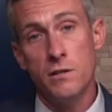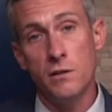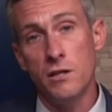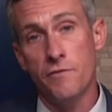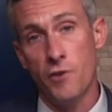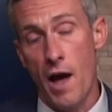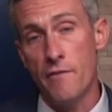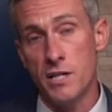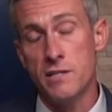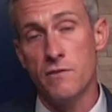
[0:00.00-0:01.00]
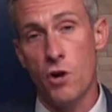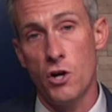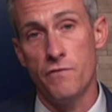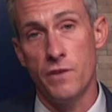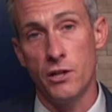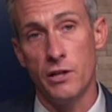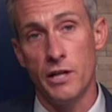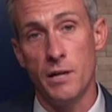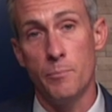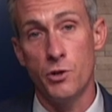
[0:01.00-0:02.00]
to look for evidence of heart
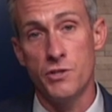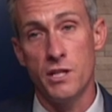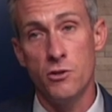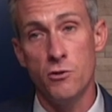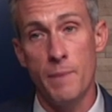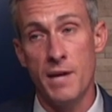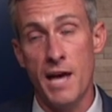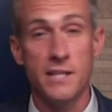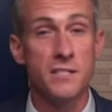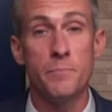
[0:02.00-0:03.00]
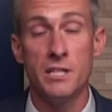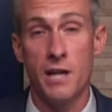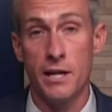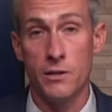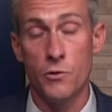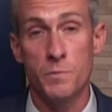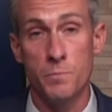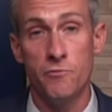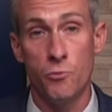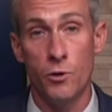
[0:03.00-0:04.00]
failure in a person who maybe hasn't been
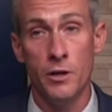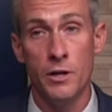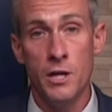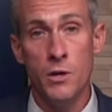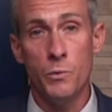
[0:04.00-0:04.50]
diagnosed before.